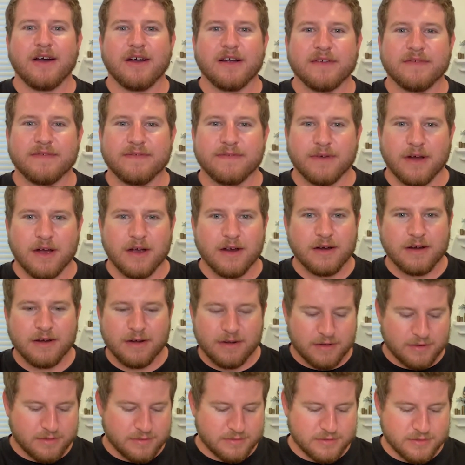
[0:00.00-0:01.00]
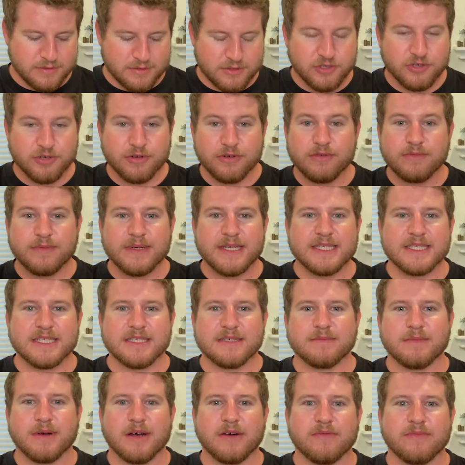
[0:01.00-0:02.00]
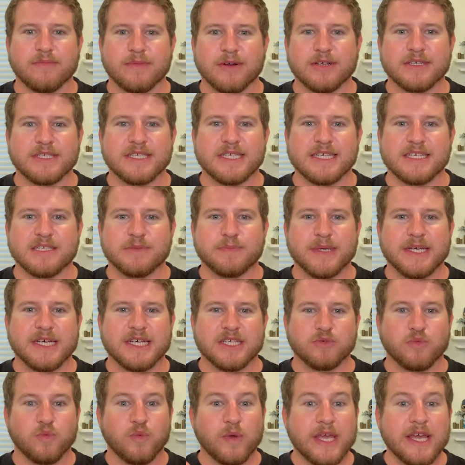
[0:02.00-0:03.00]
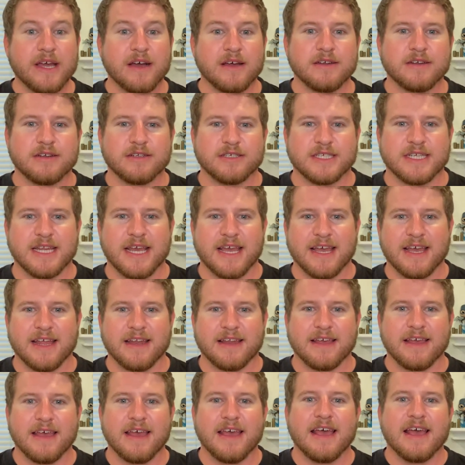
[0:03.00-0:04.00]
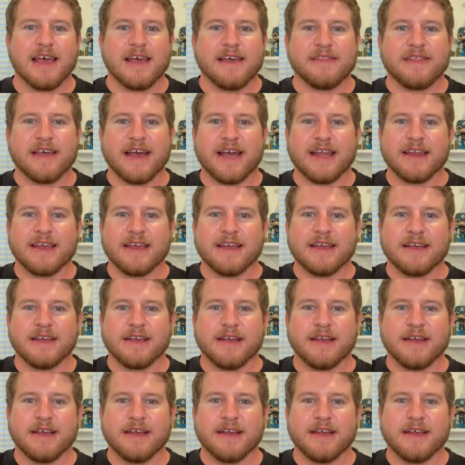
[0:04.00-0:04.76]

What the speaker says: are, our true wisdom of mercy is because we understand that